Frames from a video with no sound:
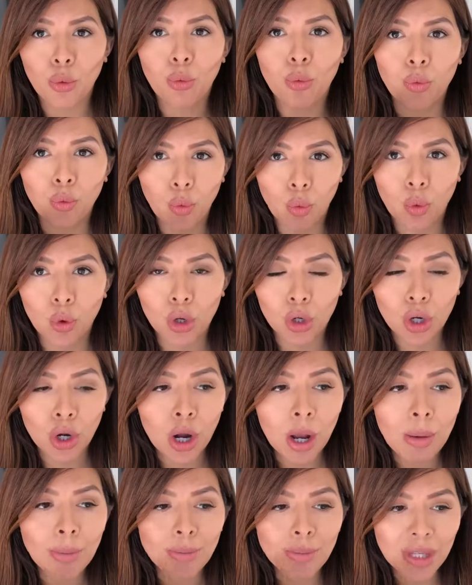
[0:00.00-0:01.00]
for
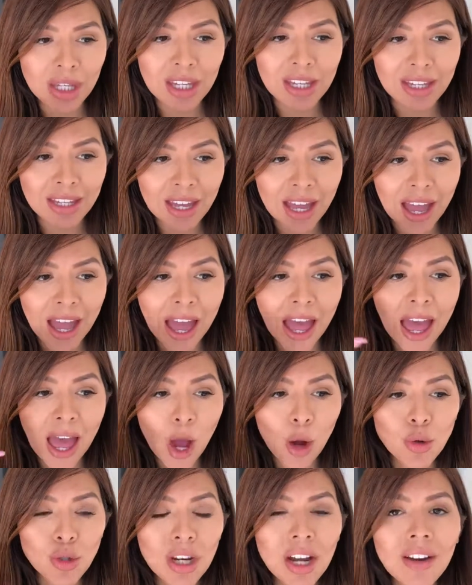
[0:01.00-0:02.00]
being
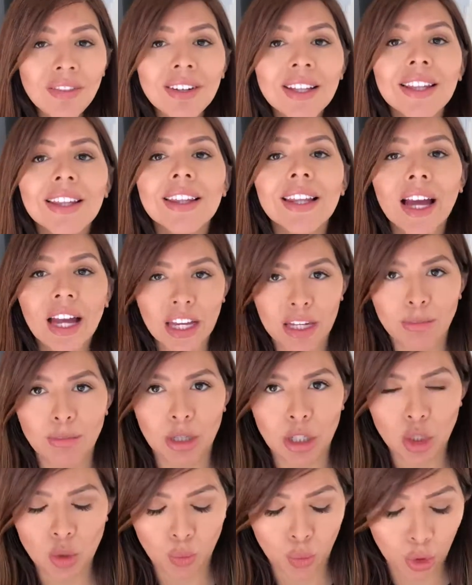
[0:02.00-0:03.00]
out of
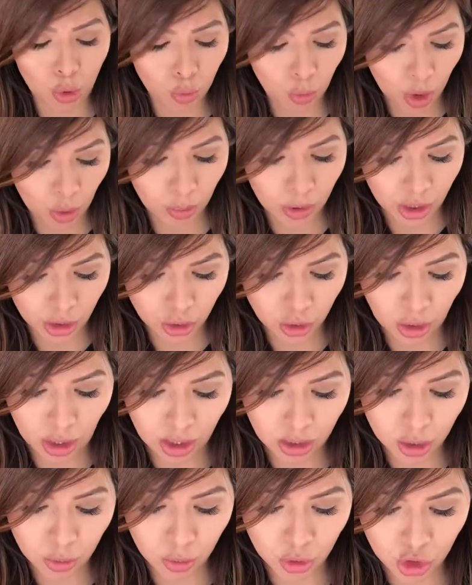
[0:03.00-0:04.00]
alignment with what we are
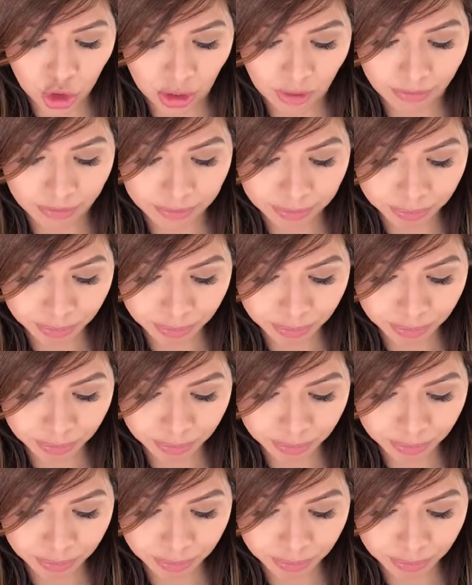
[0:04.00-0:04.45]
trying to achieve.